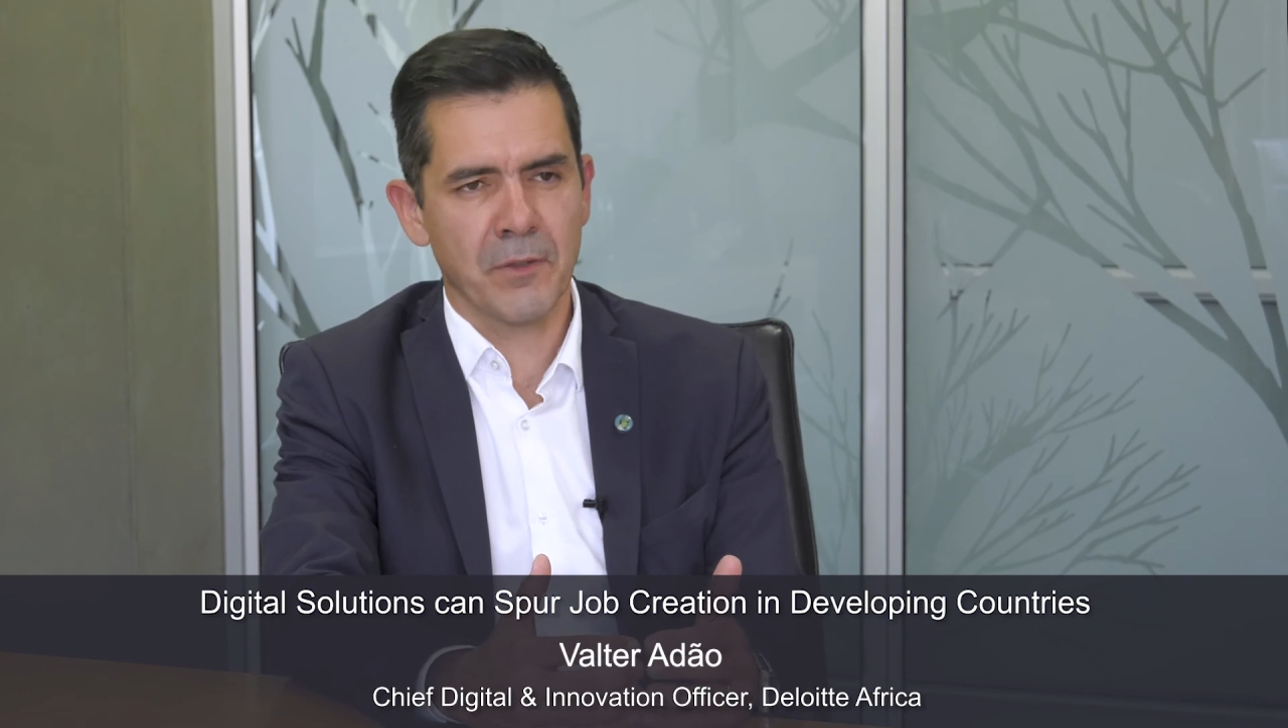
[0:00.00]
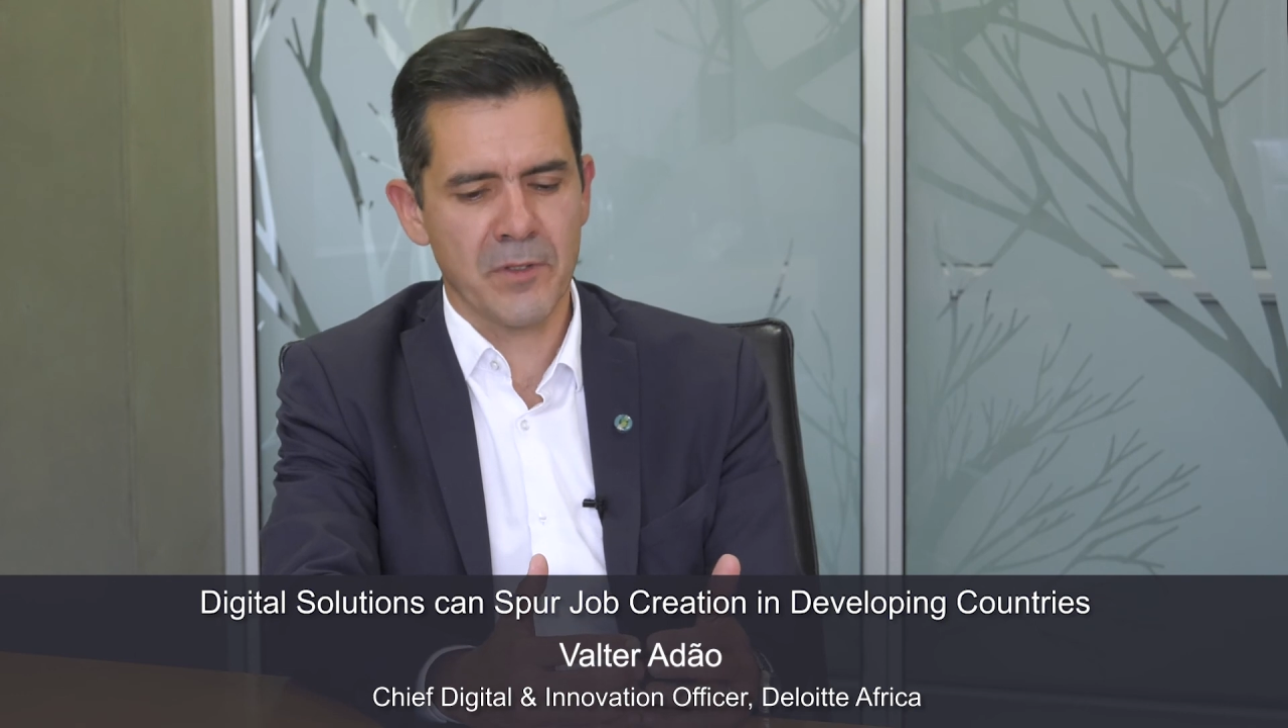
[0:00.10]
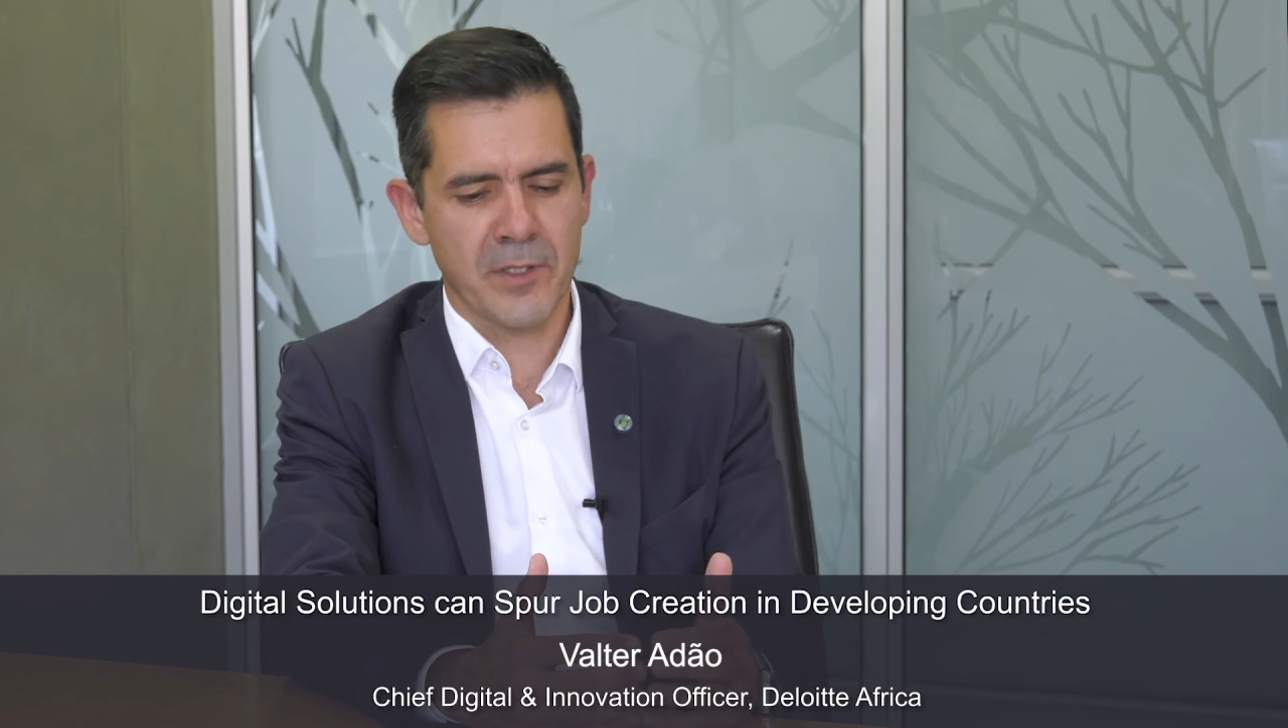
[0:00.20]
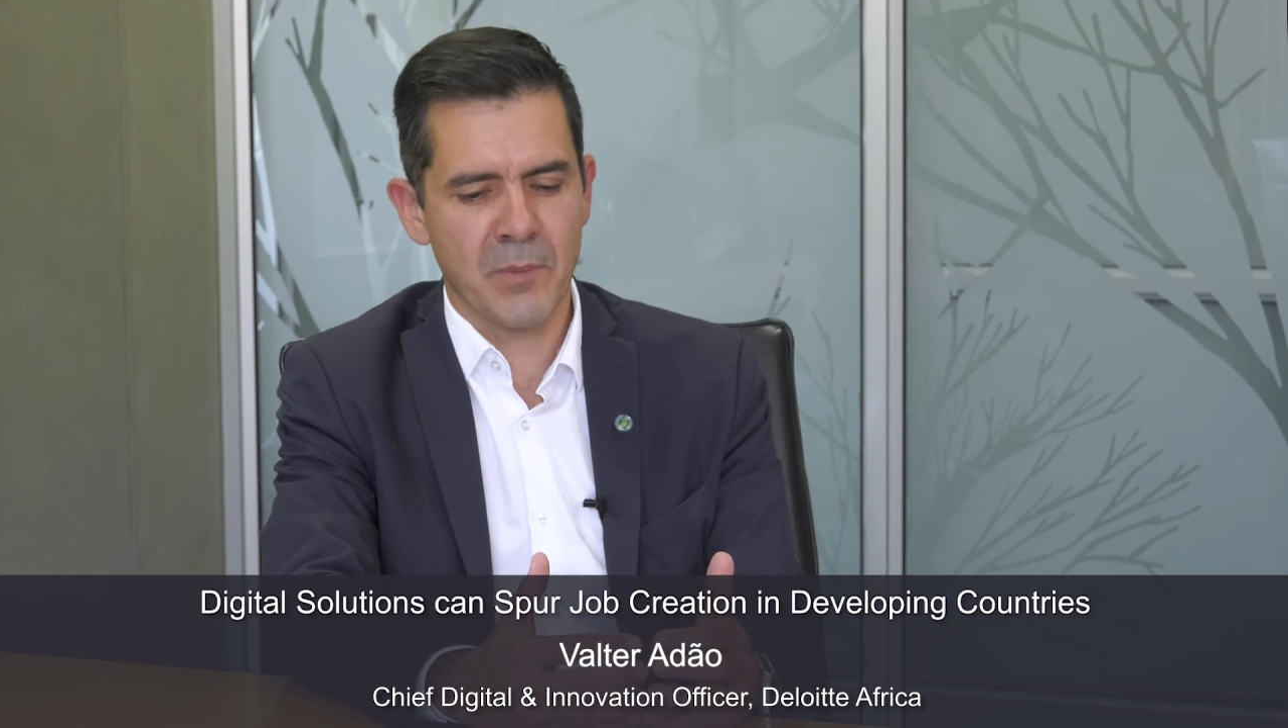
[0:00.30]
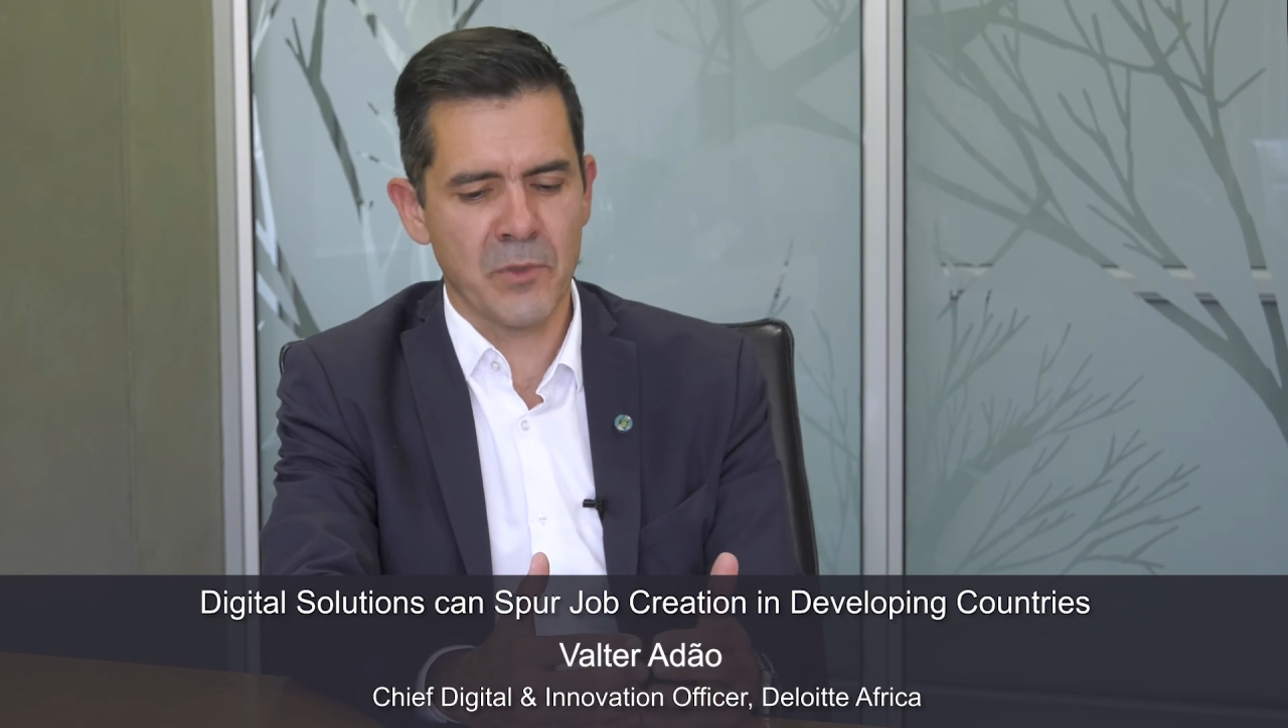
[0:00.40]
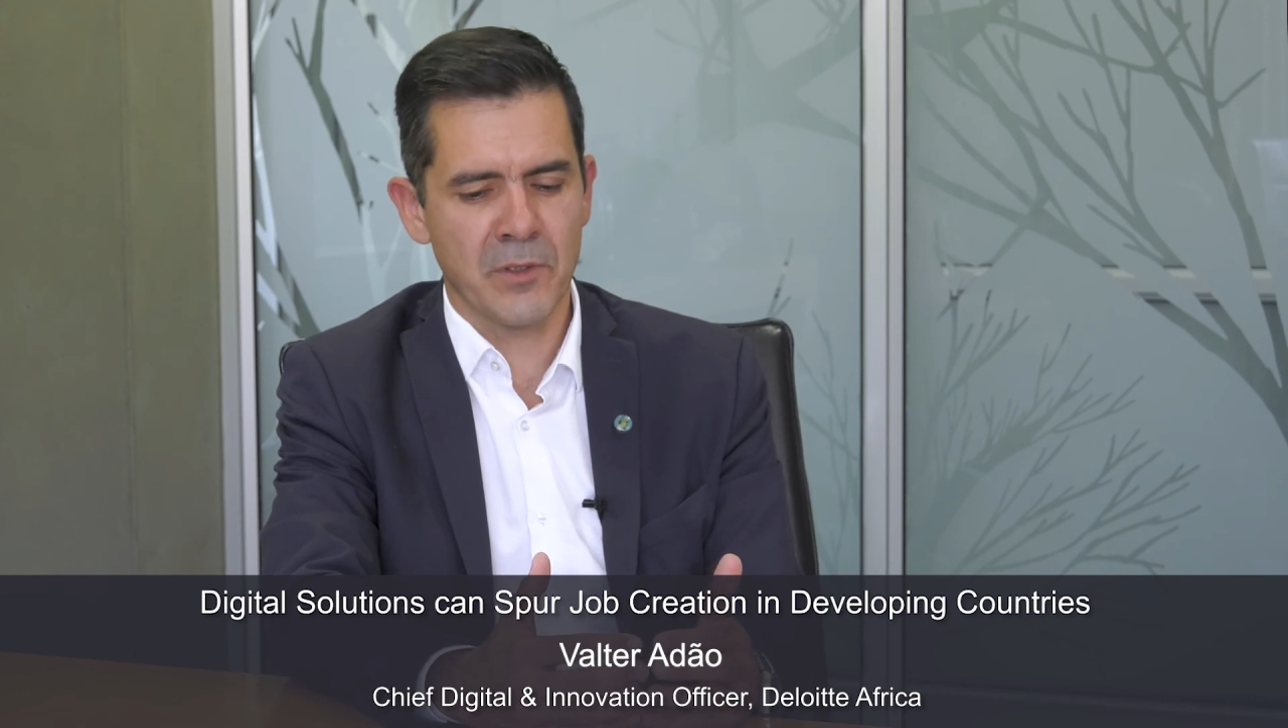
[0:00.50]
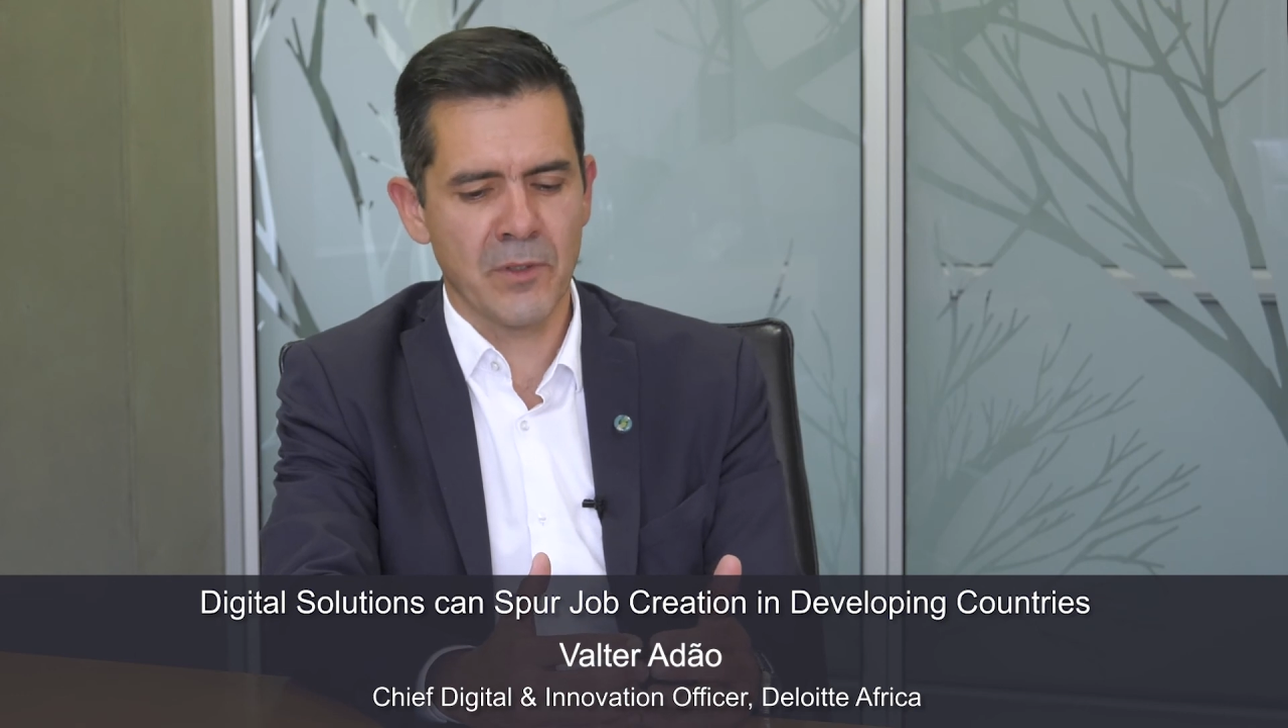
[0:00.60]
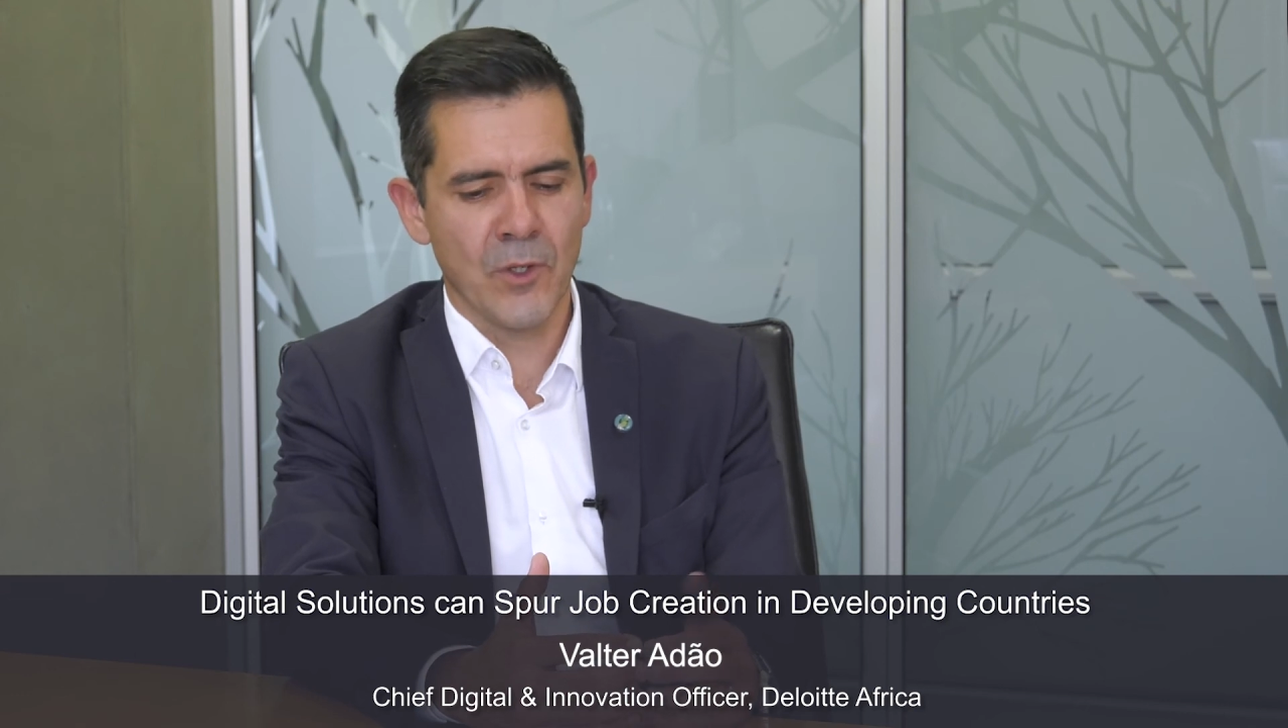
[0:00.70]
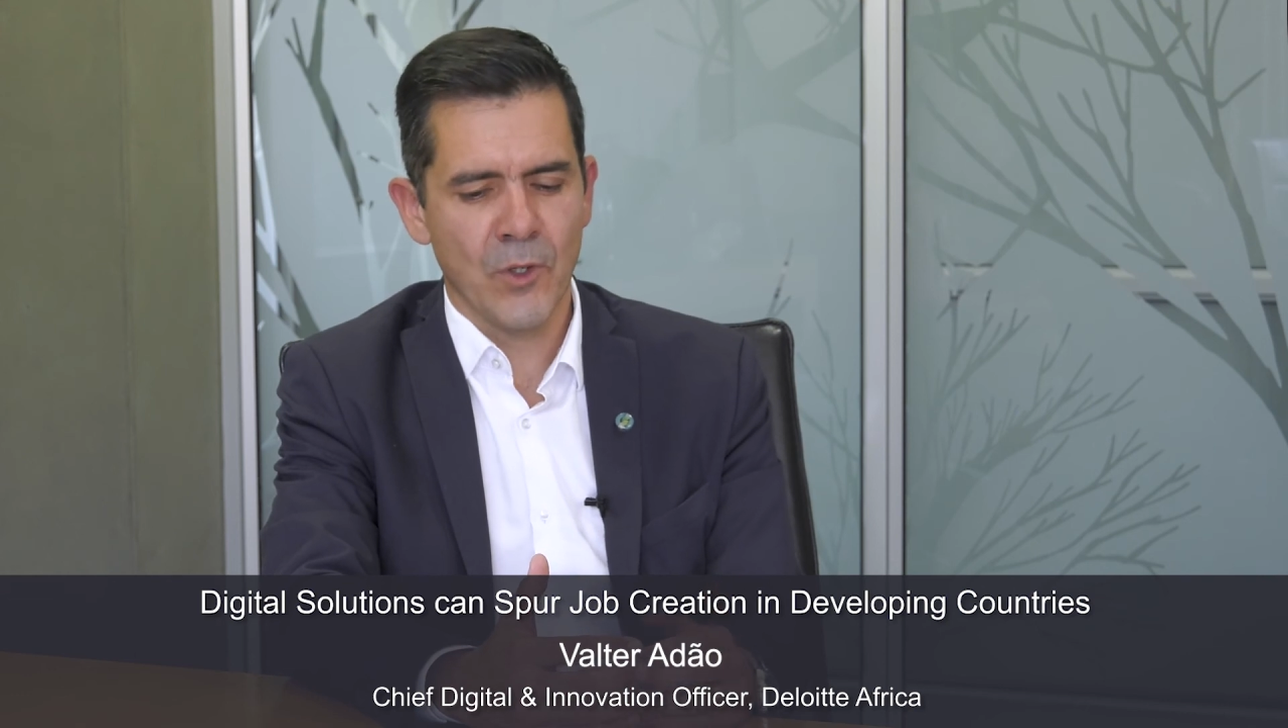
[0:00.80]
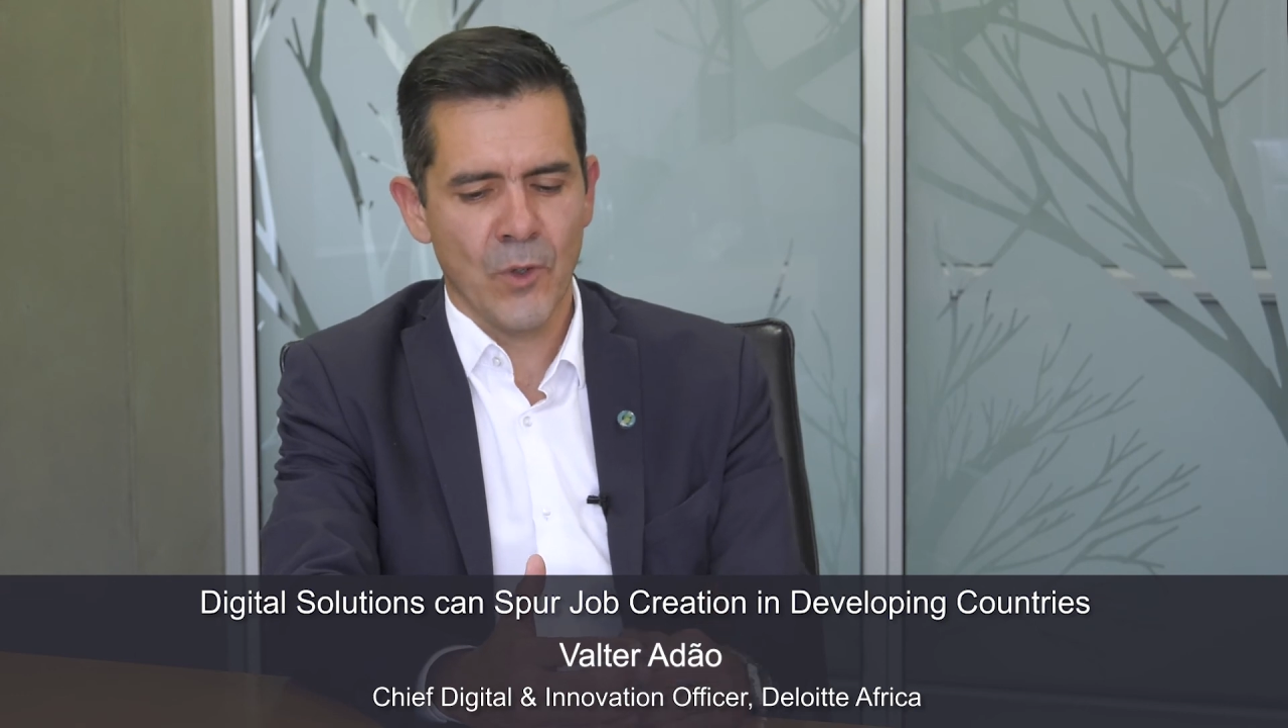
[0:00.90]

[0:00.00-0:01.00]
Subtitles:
consumption,